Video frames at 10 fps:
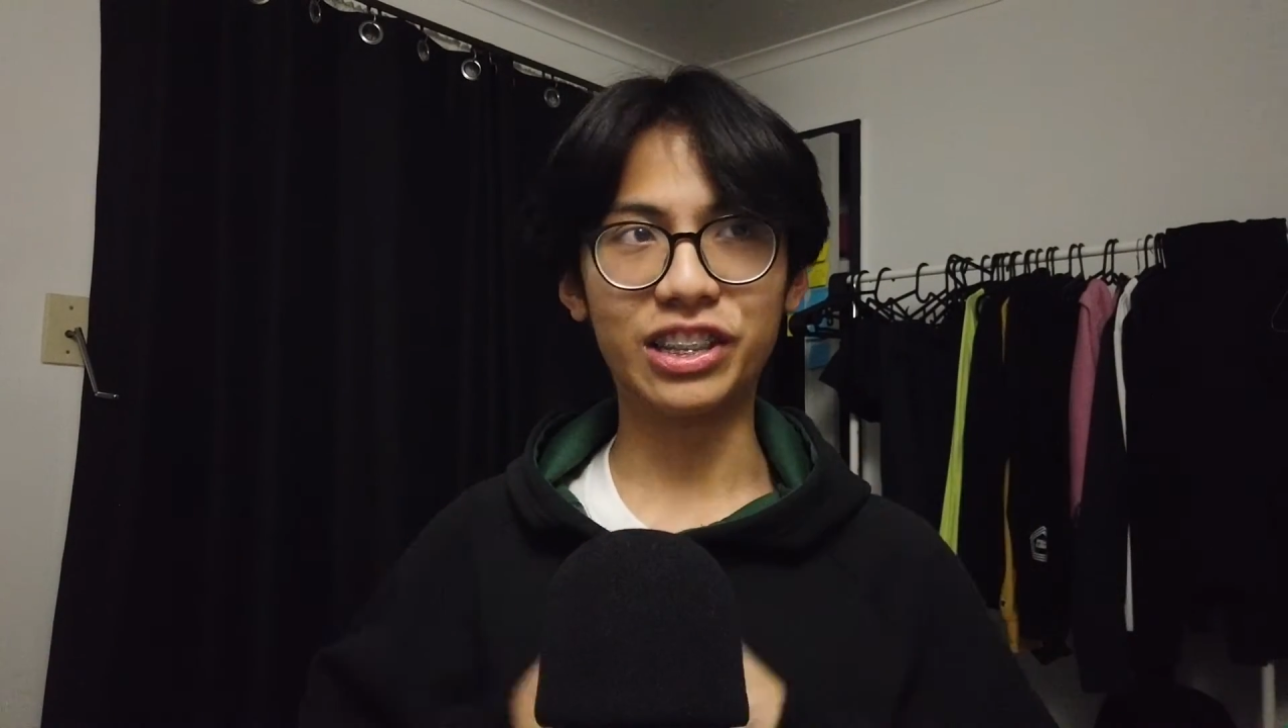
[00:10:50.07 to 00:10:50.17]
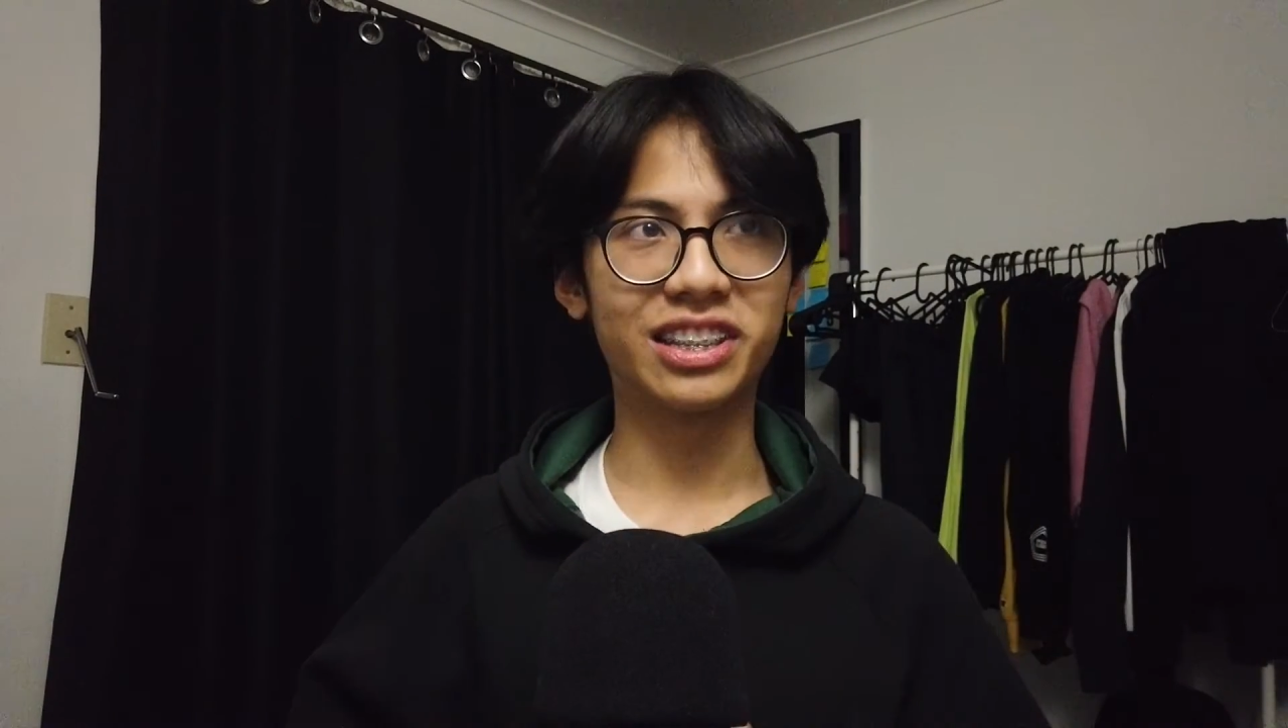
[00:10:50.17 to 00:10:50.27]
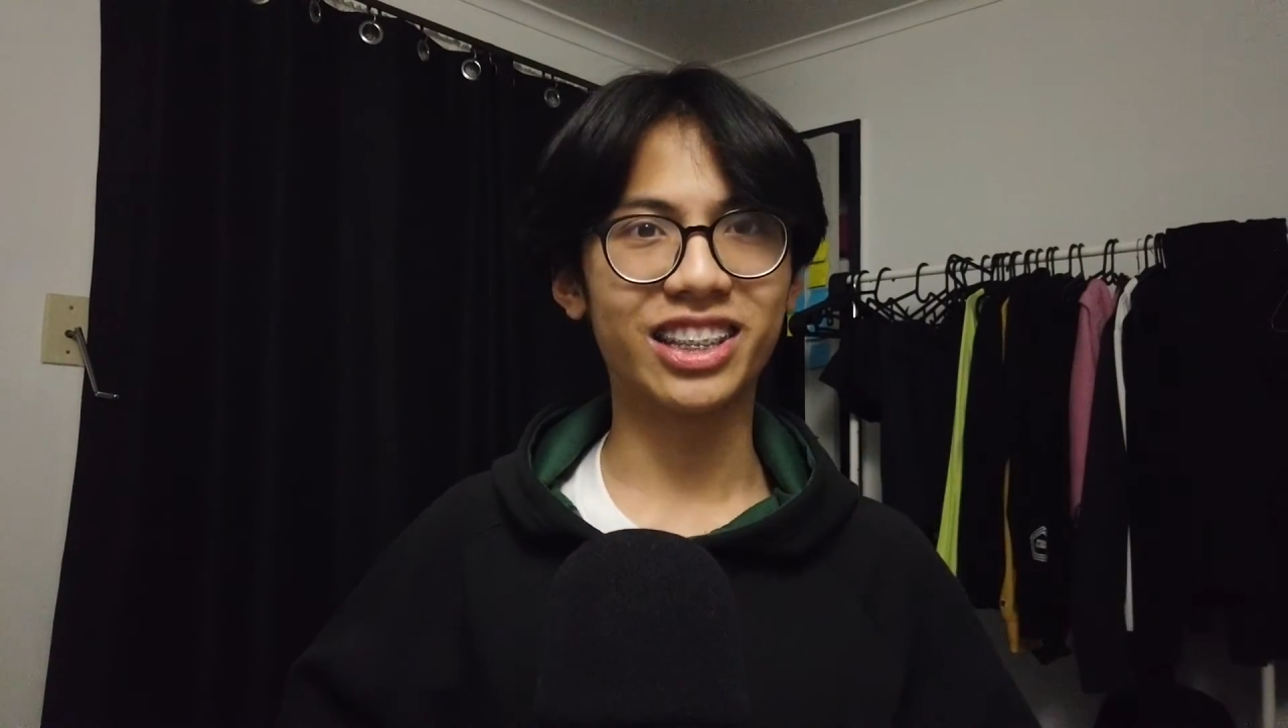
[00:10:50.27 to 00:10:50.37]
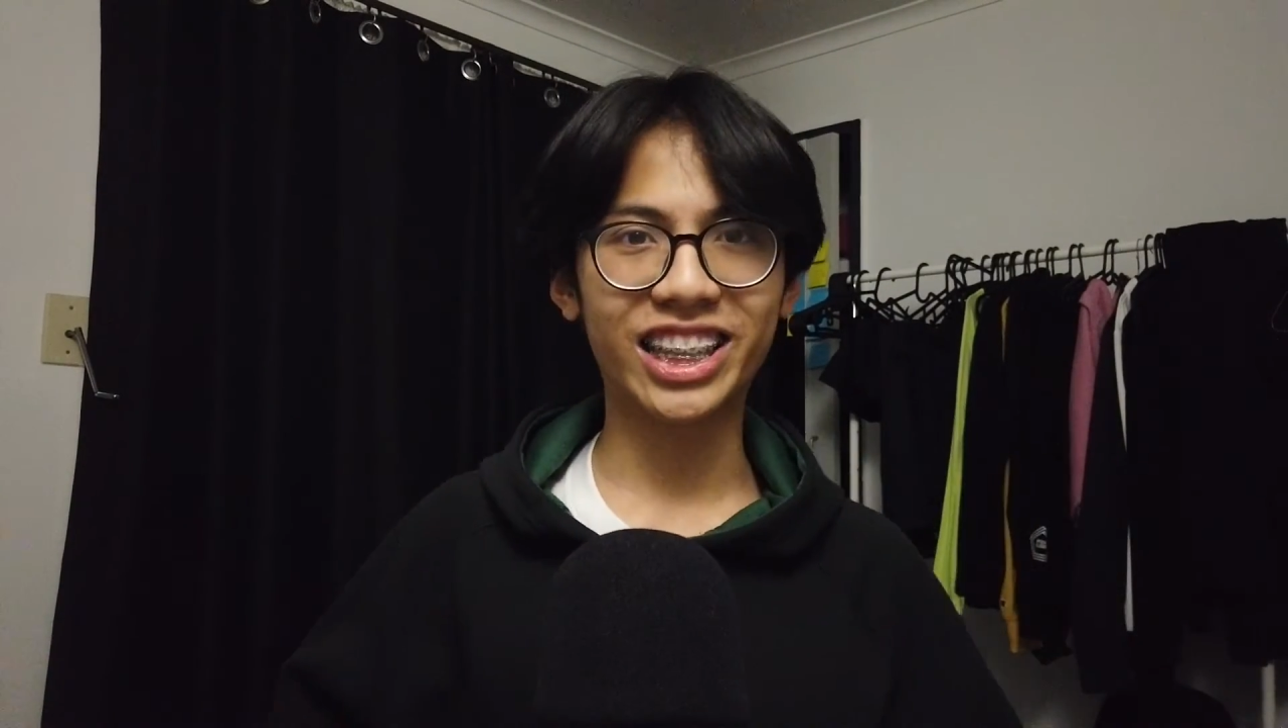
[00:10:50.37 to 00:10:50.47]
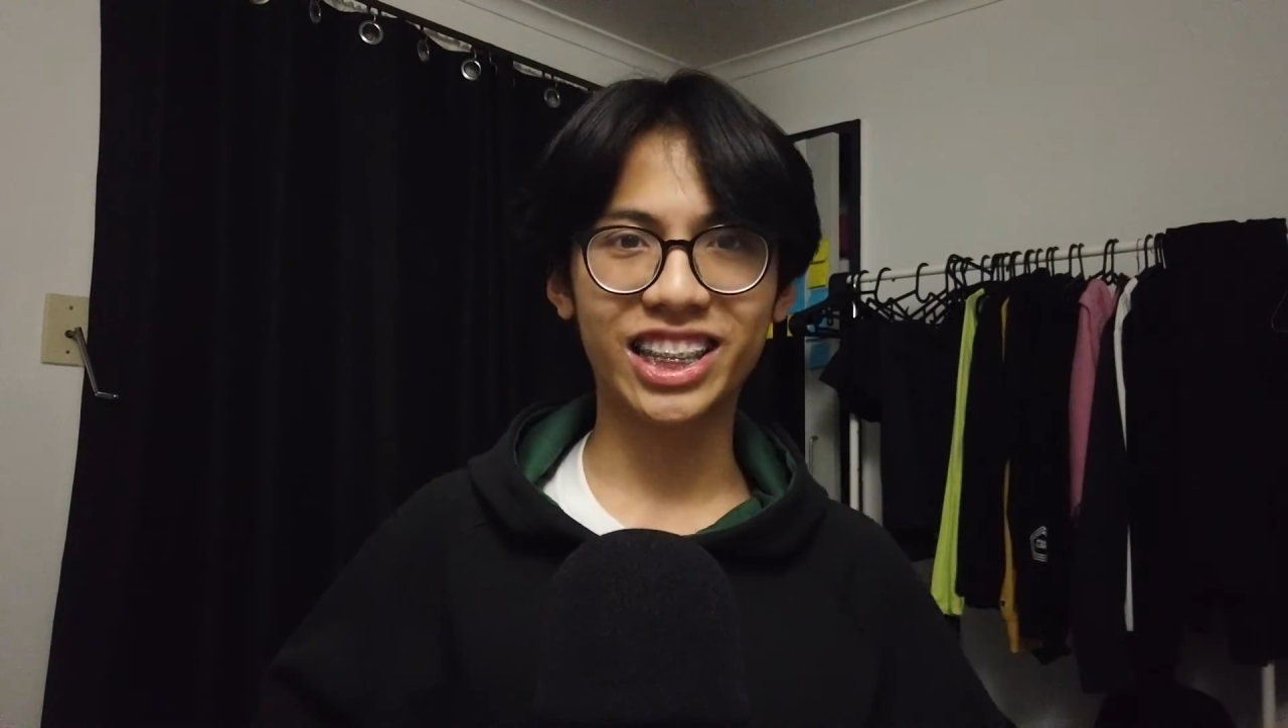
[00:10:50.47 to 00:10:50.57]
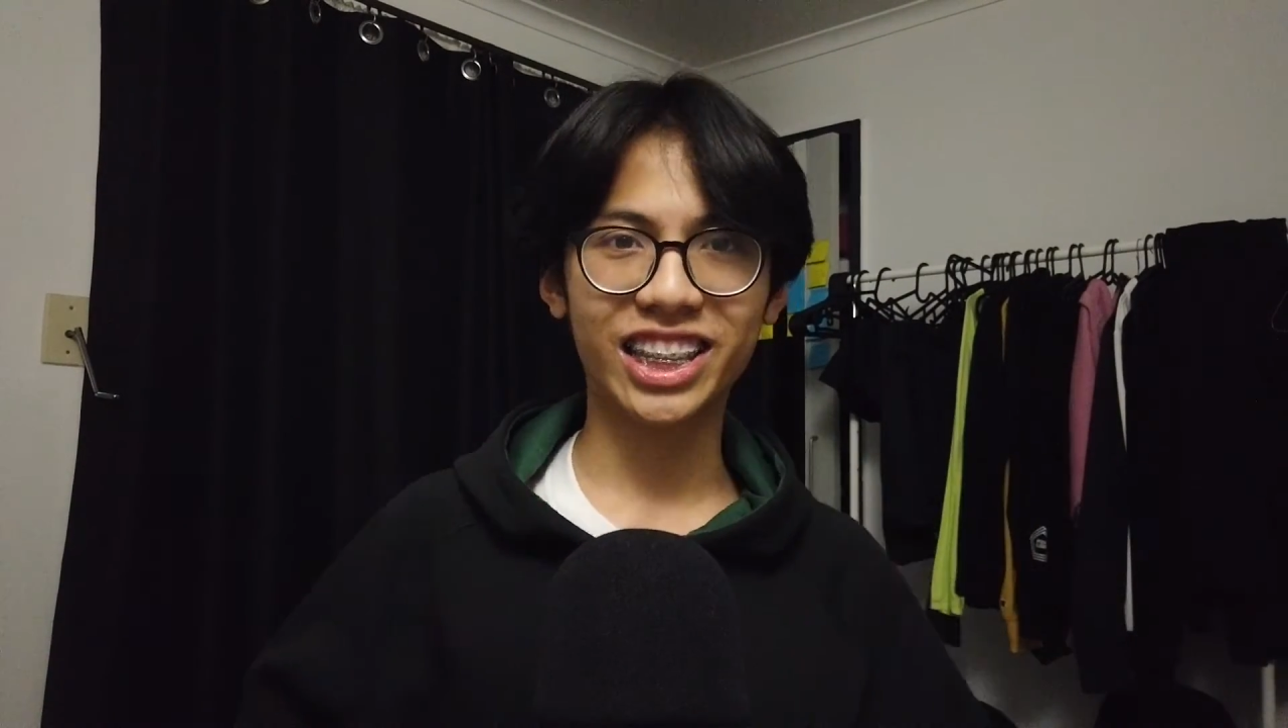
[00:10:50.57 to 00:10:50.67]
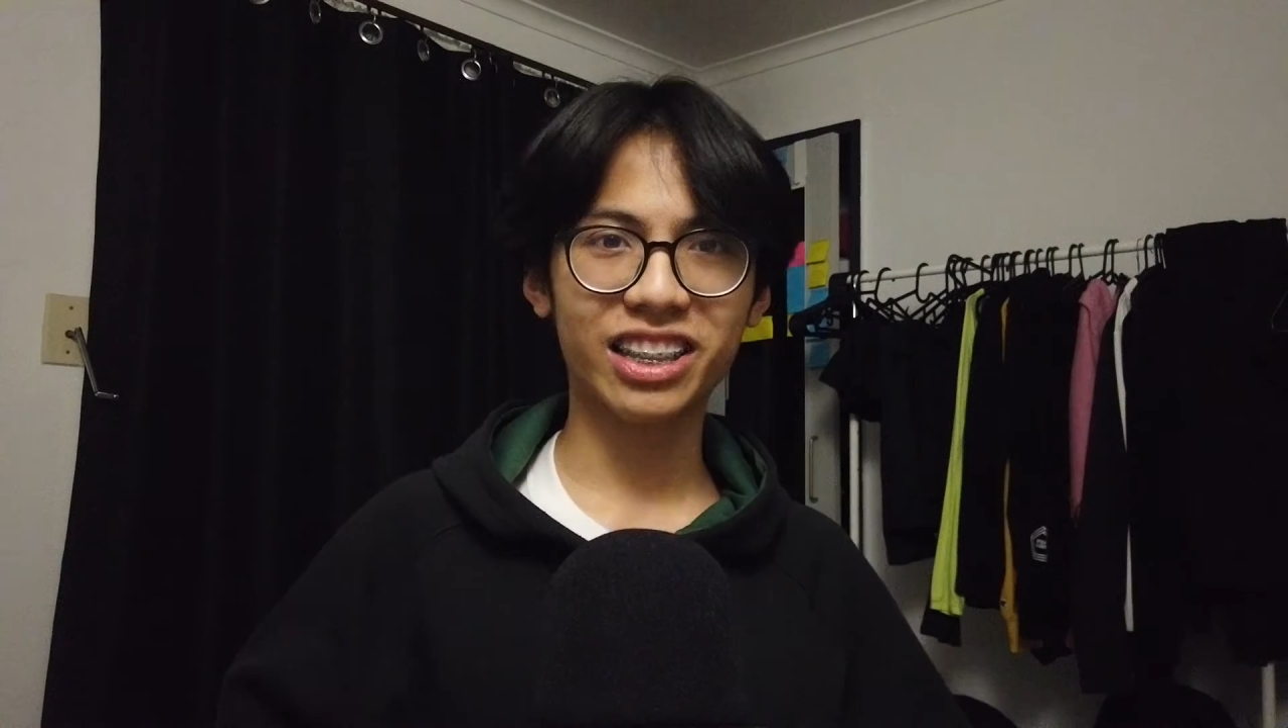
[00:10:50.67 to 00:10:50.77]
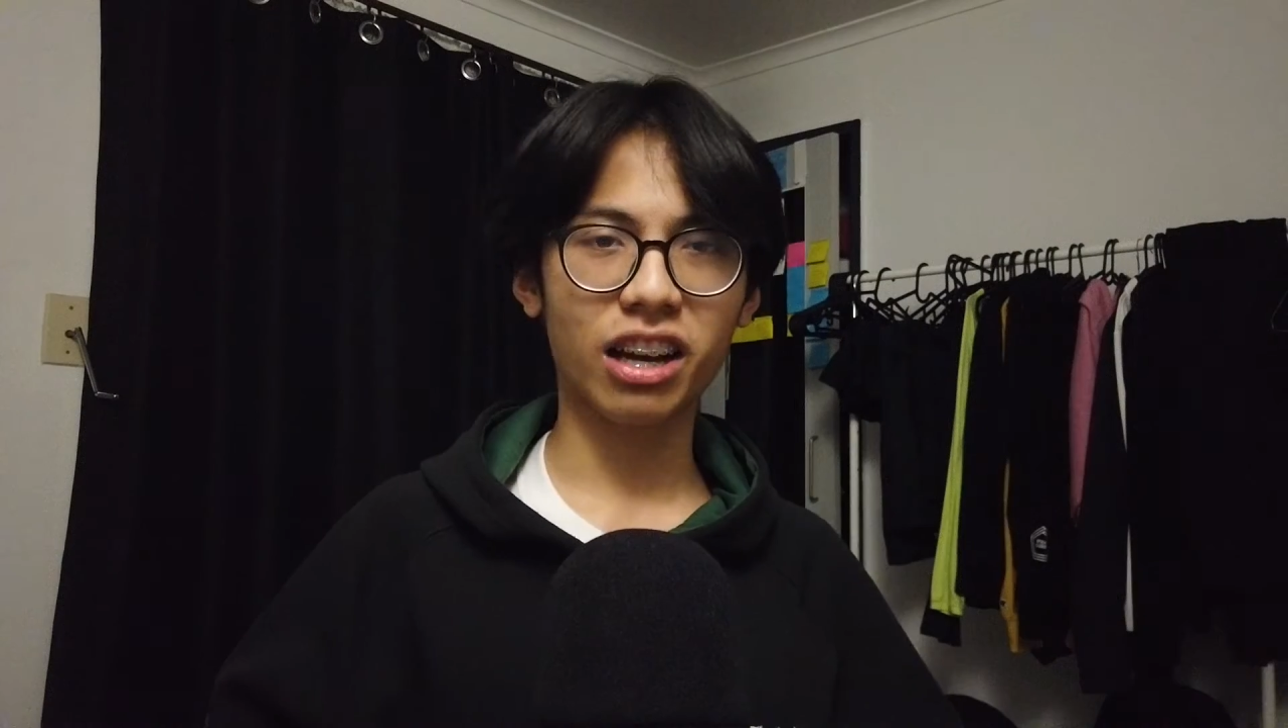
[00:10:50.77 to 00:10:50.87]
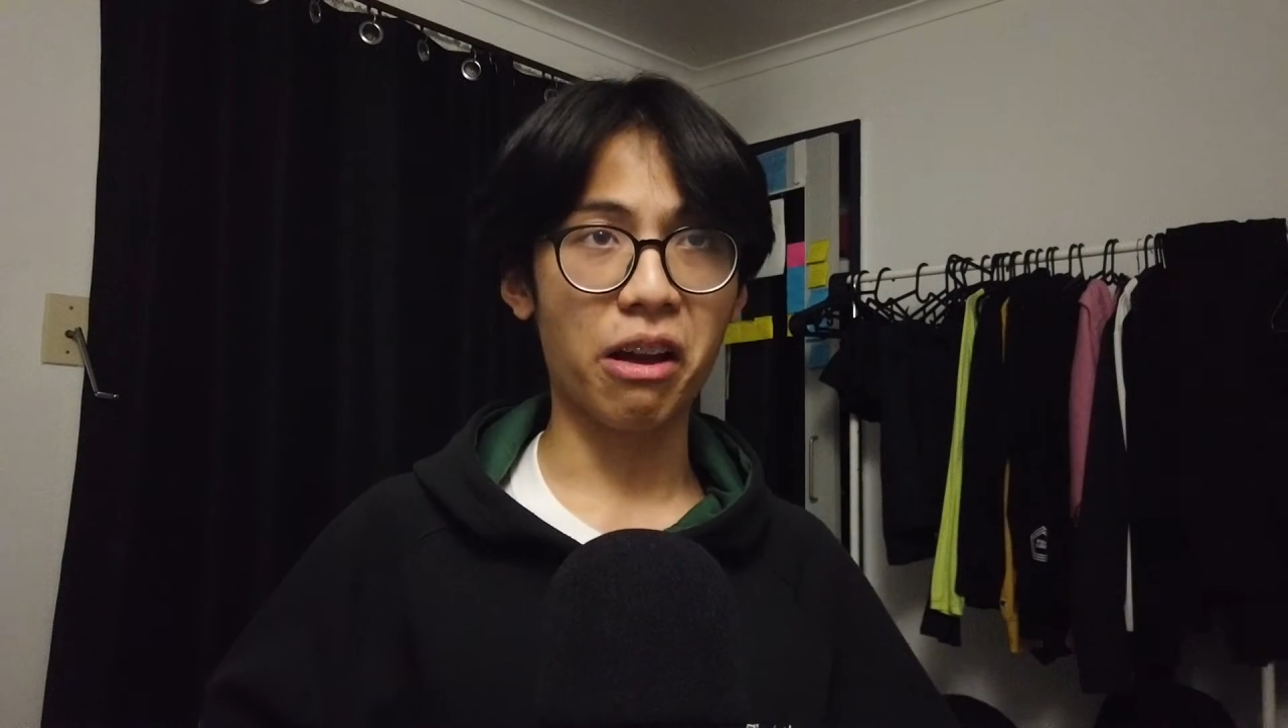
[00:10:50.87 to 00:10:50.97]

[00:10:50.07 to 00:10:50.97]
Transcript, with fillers: is JC.